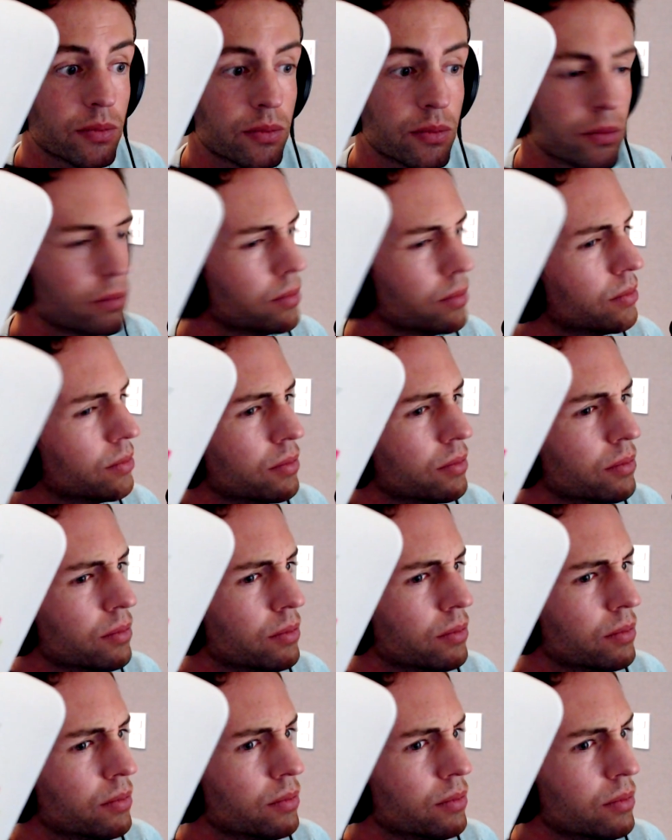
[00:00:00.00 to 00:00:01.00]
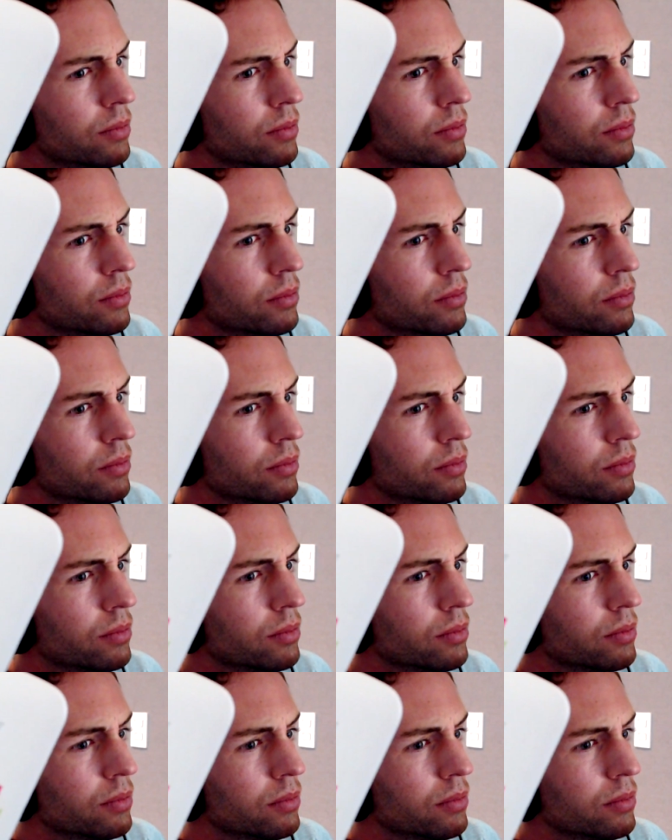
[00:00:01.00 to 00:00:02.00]

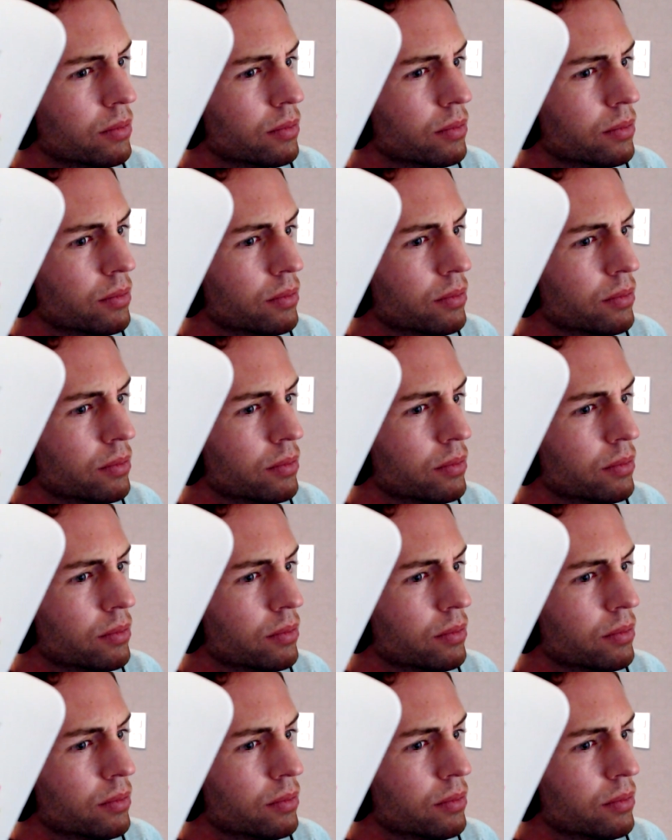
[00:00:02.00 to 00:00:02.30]
No one is speaking in this clip.